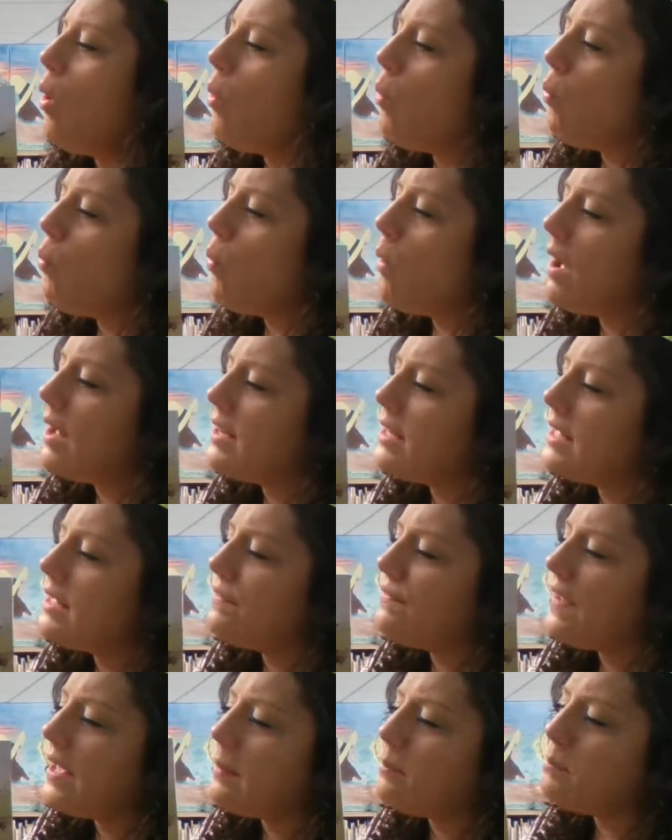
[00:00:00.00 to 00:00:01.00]
What
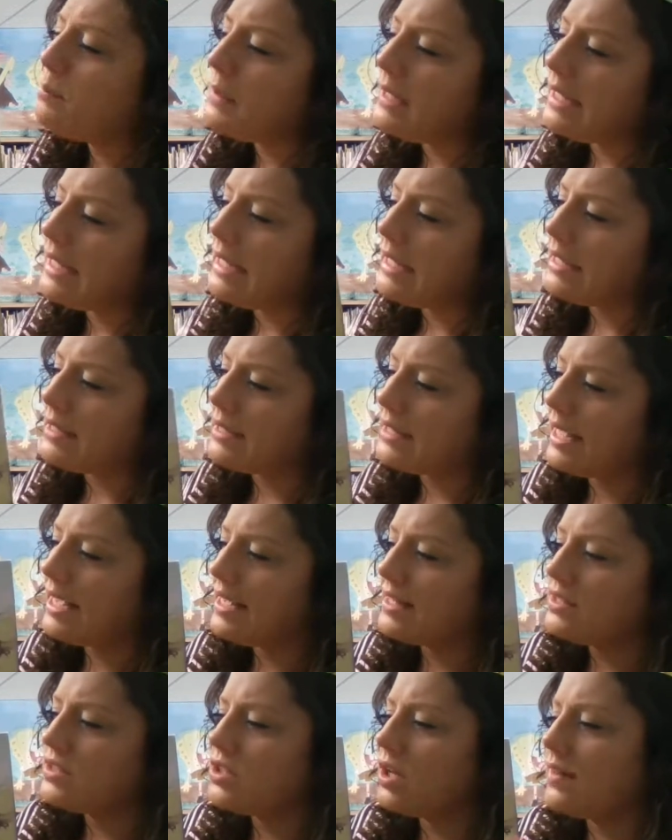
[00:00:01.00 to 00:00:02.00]
if a bee
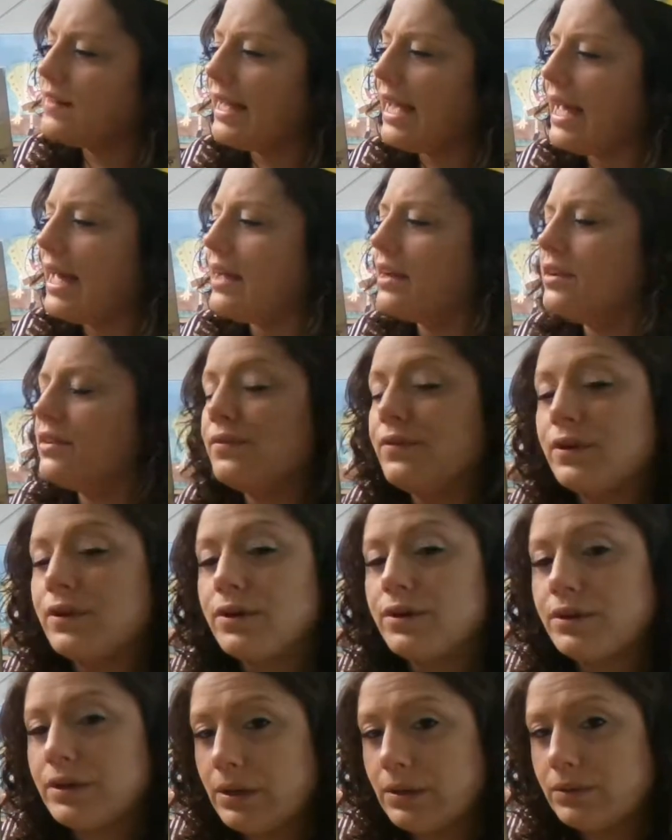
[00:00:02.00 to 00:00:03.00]
lands on the end of
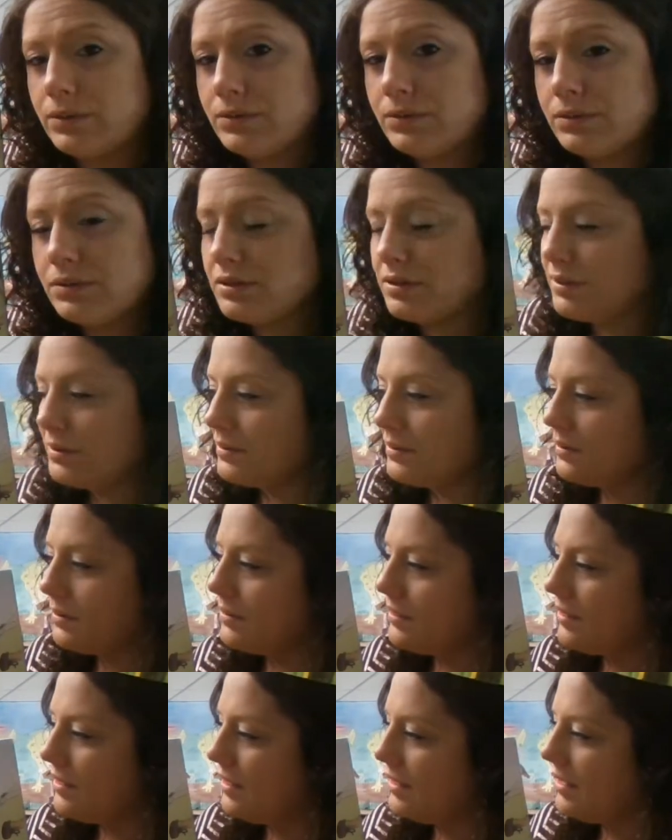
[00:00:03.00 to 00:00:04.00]
her nose?
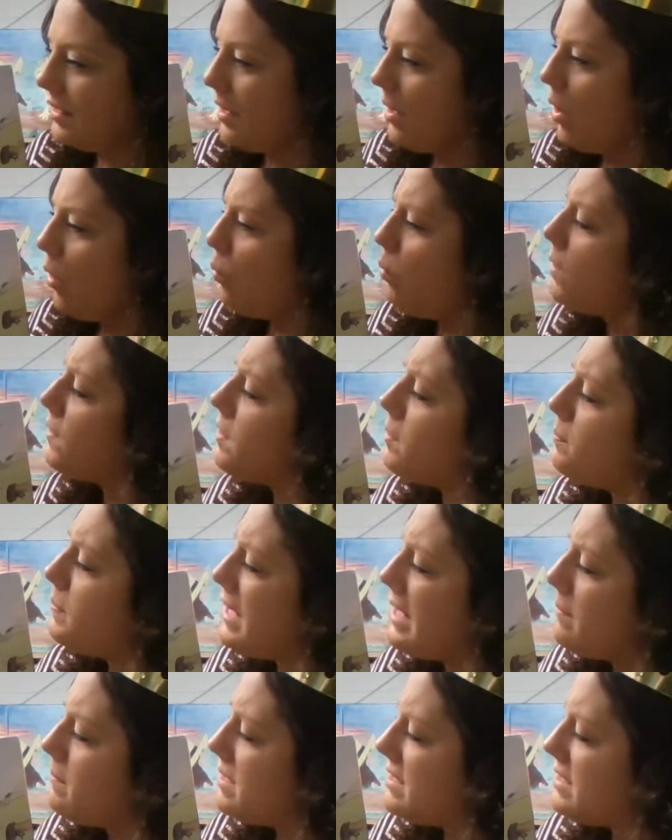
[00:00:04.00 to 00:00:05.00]
Well, the
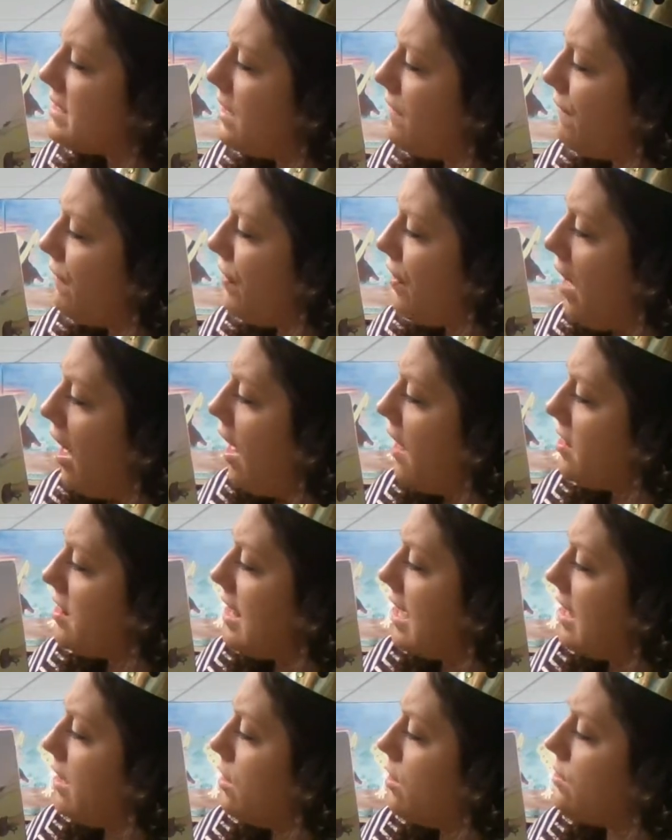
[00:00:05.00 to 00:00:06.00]
bee must have thought
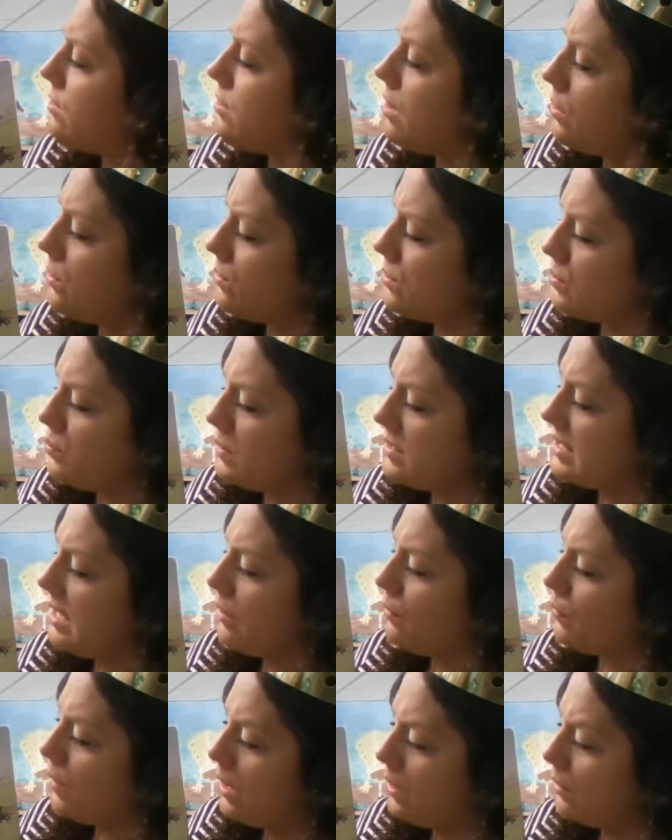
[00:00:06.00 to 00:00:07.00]
that her nose was
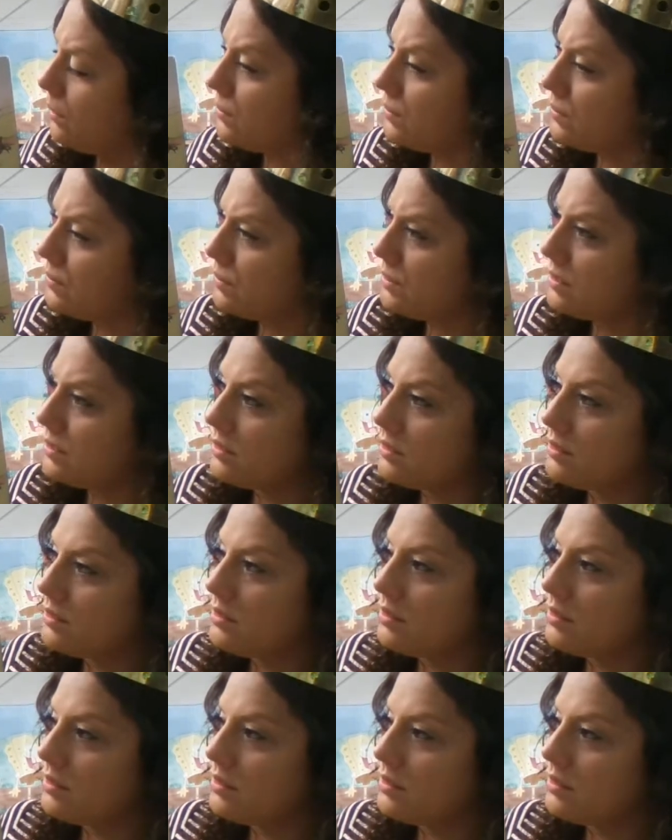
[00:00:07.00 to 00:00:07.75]
a rose.